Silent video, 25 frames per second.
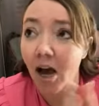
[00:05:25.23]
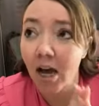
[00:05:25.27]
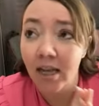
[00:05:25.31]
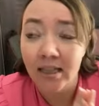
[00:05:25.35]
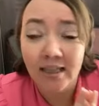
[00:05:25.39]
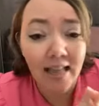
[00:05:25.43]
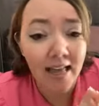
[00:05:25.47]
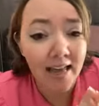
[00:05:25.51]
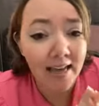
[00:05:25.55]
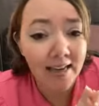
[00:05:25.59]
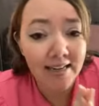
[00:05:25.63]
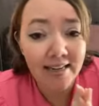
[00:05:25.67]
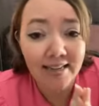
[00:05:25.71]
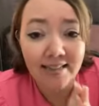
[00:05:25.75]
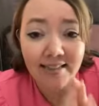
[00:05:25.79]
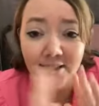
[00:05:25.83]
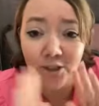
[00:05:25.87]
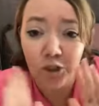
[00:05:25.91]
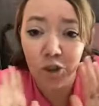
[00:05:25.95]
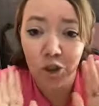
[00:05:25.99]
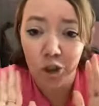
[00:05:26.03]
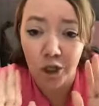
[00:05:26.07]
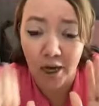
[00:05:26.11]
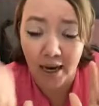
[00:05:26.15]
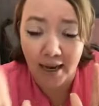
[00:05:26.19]
Online is a
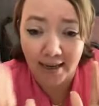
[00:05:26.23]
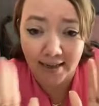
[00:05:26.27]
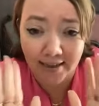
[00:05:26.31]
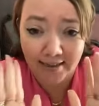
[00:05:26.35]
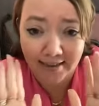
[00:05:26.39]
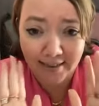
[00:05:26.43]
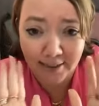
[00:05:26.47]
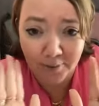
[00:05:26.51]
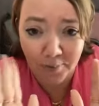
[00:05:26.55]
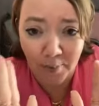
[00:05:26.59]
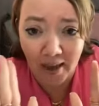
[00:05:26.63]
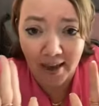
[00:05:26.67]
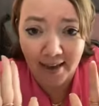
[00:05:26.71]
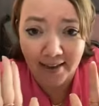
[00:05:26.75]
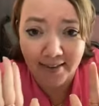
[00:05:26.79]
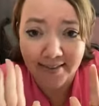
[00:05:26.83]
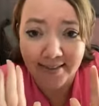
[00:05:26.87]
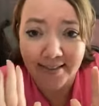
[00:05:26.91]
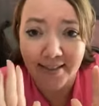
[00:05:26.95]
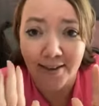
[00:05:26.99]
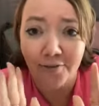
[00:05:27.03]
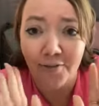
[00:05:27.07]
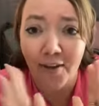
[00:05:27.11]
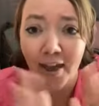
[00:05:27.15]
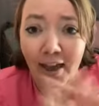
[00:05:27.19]
giant
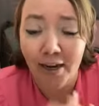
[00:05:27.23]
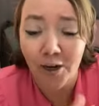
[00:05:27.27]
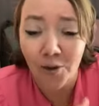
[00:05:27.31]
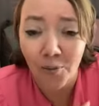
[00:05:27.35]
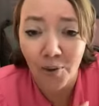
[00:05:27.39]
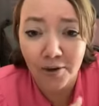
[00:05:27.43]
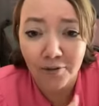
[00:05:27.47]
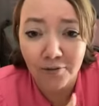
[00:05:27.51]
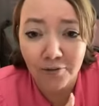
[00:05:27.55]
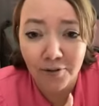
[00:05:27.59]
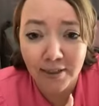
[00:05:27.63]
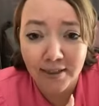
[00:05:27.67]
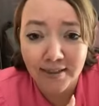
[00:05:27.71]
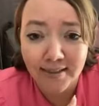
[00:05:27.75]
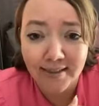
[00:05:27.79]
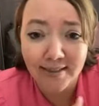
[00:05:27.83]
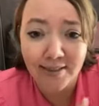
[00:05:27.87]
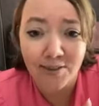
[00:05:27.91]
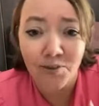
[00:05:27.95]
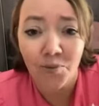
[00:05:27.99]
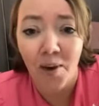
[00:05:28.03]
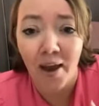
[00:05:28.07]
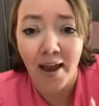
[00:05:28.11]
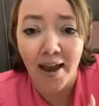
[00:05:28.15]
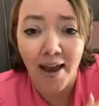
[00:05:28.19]
space. If anyone feels
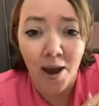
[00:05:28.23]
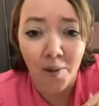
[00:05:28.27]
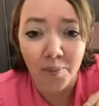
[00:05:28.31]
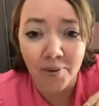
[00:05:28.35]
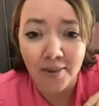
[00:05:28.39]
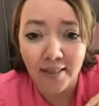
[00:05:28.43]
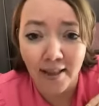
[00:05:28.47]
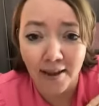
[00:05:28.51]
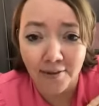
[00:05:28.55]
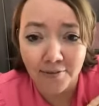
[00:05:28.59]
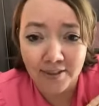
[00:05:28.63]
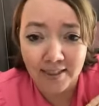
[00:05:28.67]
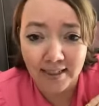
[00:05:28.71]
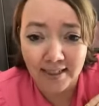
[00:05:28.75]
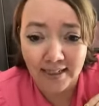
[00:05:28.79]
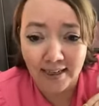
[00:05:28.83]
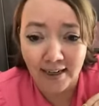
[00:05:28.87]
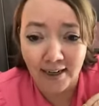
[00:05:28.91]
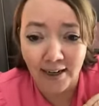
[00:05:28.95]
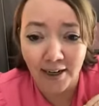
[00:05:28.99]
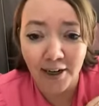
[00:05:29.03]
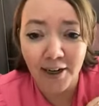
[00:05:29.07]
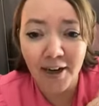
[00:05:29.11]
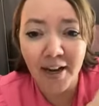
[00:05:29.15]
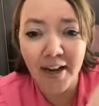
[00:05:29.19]
this way, I would love to
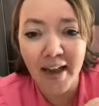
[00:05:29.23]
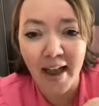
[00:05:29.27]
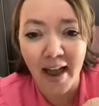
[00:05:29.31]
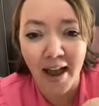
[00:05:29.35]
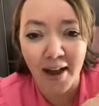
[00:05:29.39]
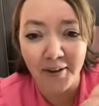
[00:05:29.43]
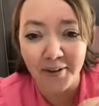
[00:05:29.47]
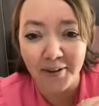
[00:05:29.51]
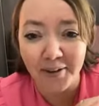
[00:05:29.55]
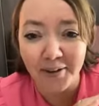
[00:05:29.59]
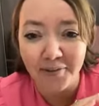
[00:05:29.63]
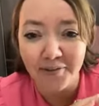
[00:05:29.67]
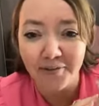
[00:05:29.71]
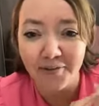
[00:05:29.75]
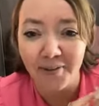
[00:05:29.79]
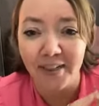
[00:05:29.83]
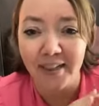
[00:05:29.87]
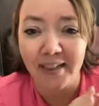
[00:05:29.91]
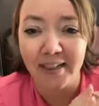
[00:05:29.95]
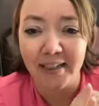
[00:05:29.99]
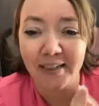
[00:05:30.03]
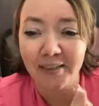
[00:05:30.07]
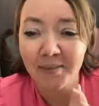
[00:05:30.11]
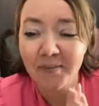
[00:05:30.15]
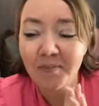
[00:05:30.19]
hear how you
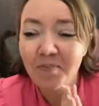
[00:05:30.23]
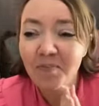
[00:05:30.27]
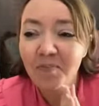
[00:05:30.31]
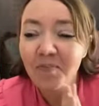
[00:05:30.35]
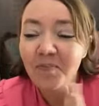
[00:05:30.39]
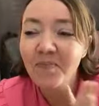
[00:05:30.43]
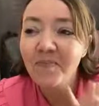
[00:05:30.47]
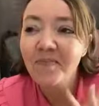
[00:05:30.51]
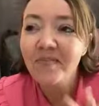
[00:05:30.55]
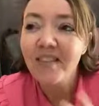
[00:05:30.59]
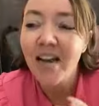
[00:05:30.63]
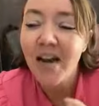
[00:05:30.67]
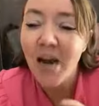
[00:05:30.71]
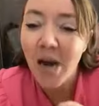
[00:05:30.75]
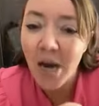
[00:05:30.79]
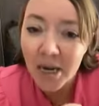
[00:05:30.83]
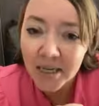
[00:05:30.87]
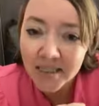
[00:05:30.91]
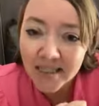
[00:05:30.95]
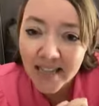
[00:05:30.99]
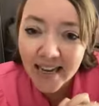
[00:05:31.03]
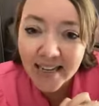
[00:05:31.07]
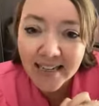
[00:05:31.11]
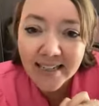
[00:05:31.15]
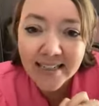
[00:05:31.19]
feel.
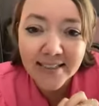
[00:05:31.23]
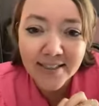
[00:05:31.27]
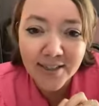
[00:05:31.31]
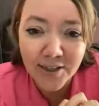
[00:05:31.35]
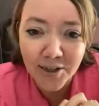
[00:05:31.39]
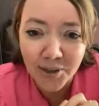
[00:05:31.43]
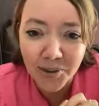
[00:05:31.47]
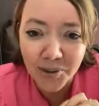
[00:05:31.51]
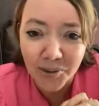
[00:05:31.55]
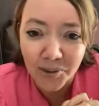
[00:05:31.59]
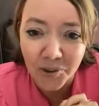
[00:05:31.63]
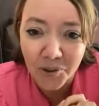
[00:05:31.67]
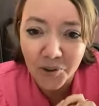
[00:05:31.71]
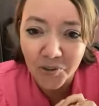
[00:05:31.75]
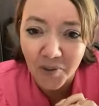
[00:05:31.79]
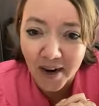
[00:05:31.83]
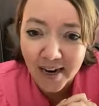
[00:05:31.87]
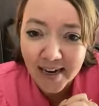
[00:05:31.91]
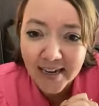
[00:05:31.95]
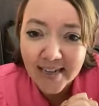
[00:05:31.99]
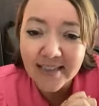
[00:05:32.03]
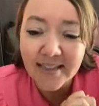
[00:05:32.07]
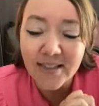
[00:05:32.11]
Online is huge, right?